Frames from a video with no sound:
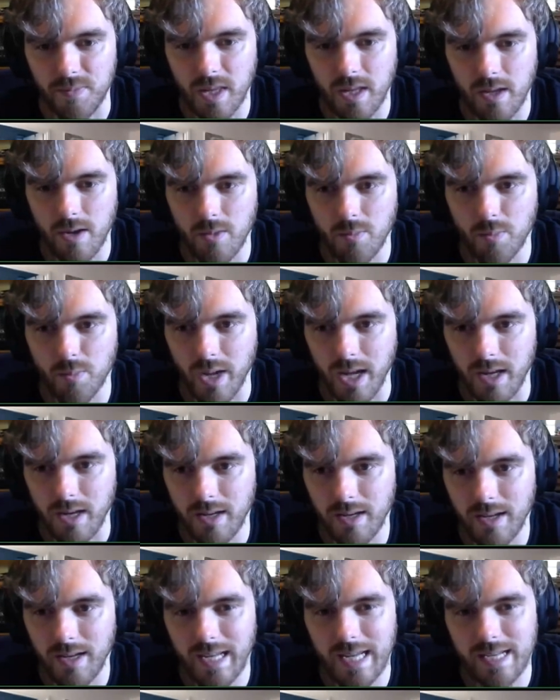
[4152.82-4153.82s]

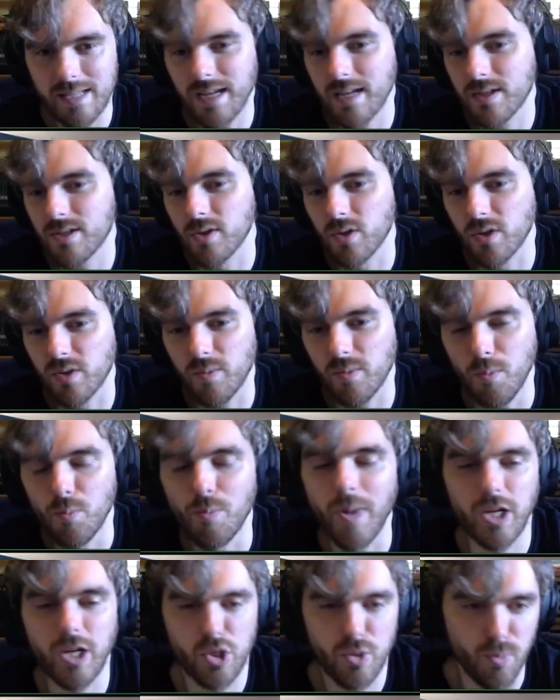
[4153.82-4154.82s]
But it does look
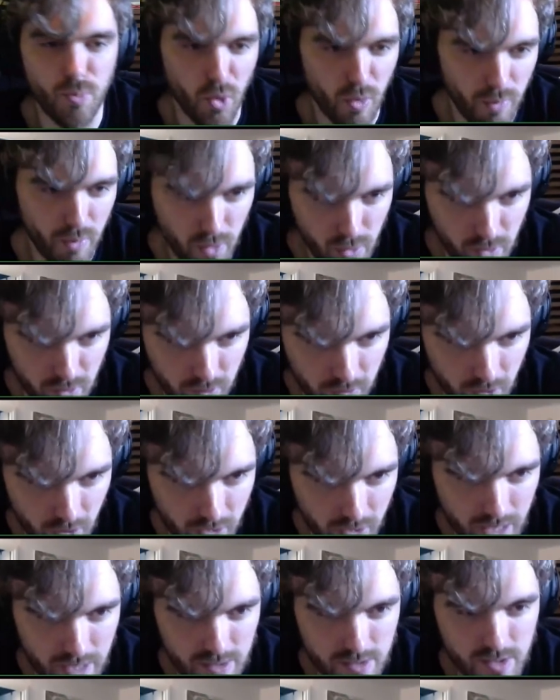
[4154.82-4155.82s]
much more
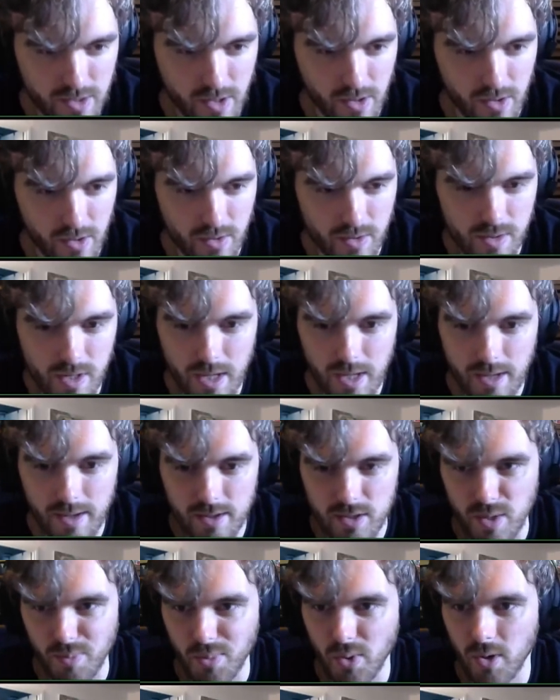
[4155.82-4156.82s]
beautiful, and so
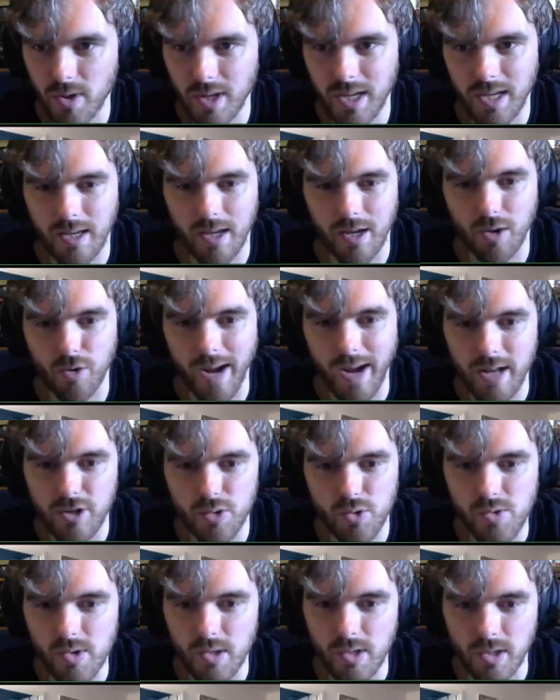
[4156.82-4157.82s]
supporting a
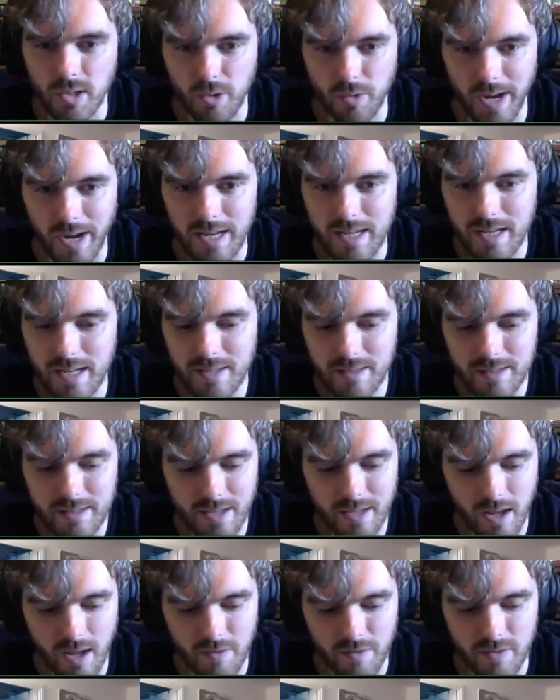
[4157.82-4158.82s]
gradual gradient
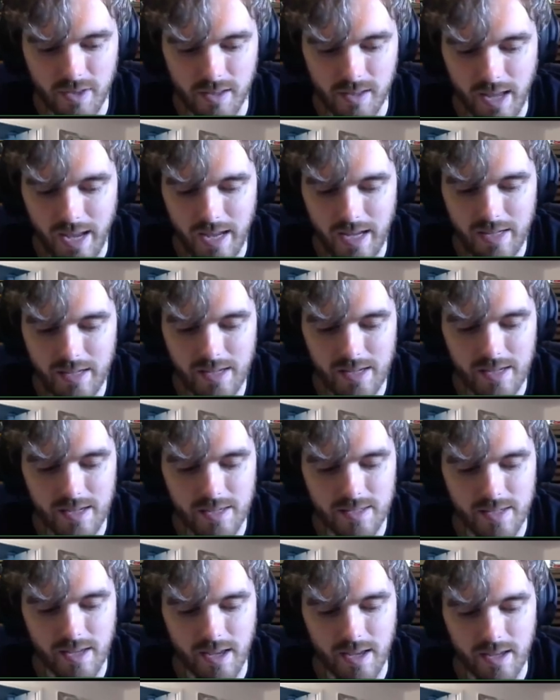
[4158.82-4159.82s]
of the light
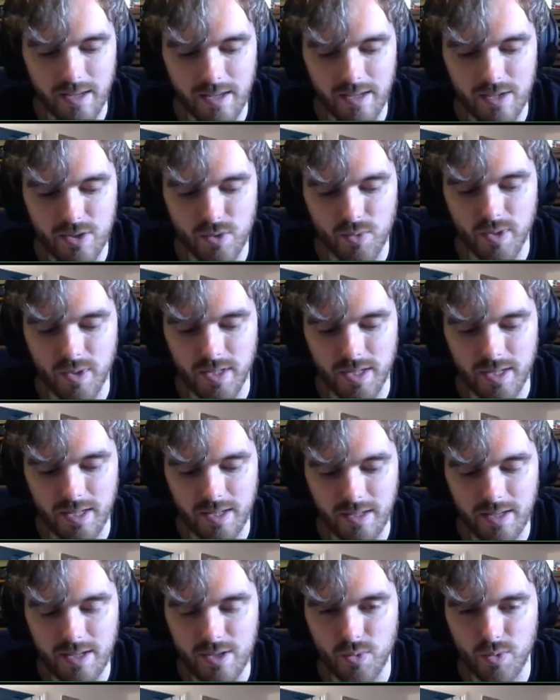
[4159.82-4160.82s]
is
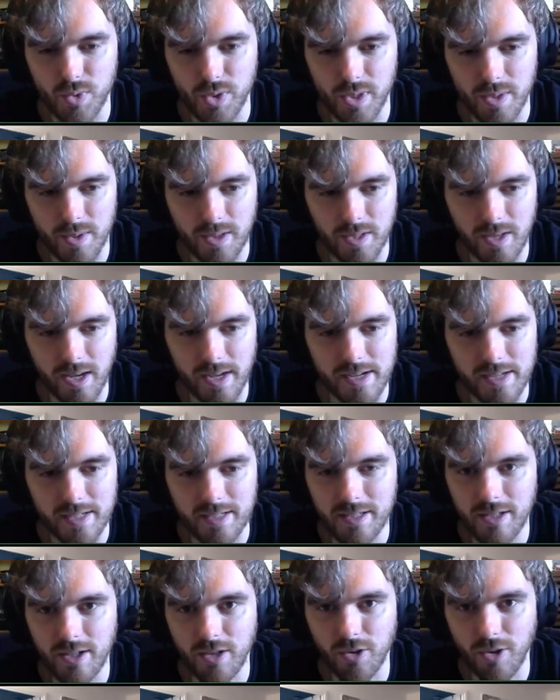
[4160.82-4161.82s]
really
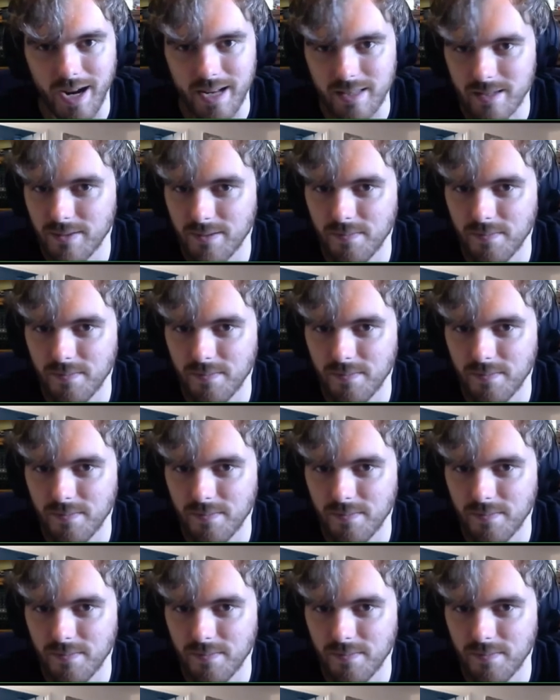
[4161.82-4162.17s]
great.